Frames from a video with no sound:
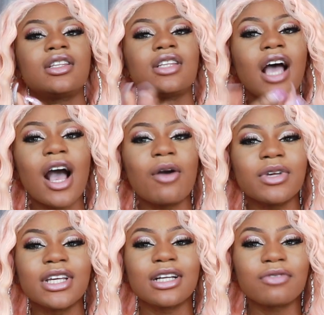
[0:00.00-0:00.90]
Nah,
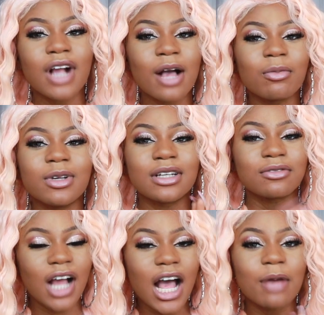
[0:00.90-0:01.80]
we getting
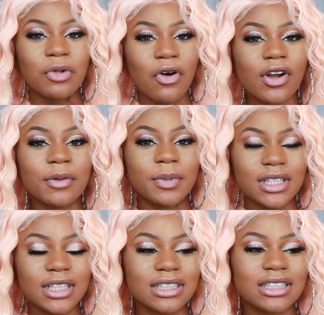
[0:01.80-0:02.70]
robbed, call the
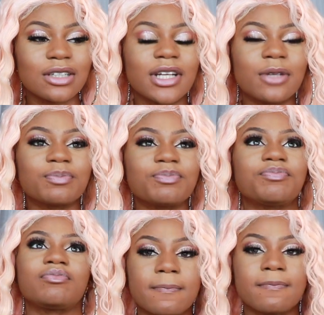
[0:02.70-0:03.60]
police. So then
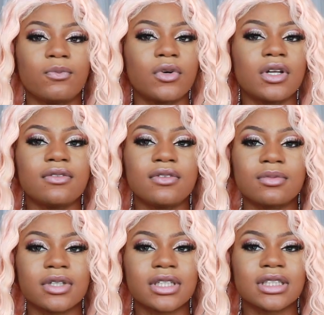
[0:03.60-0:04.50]
one of the
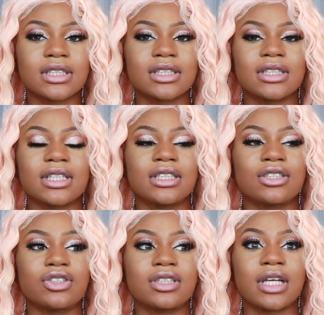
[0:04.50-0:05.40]
workers
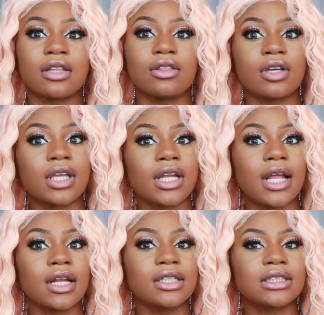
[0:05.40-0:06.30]
is just like looking
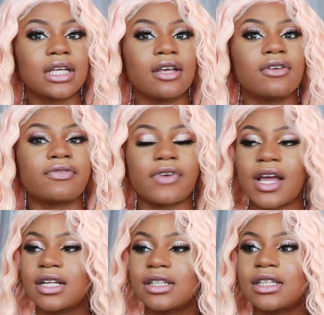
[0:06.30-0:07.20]
at us, and
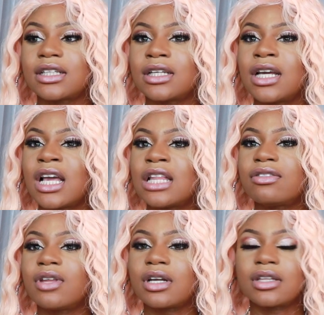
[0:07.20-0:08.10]
finally
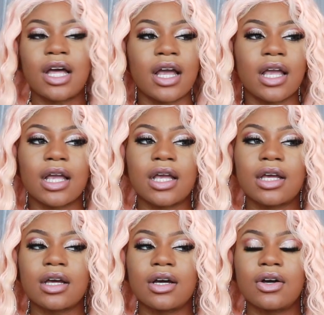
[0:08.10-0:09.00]
they're like,
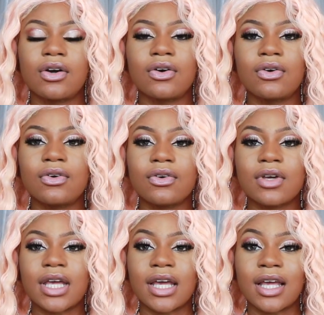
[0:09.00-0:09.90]

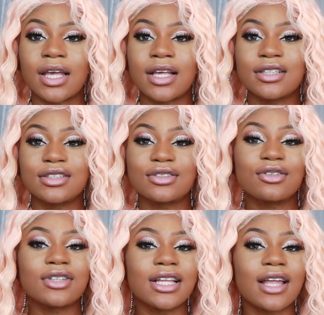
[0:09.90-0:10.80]
okay.
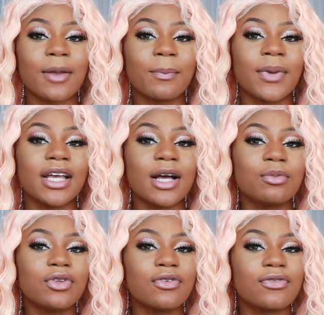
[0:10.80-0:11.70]
So they like pick up the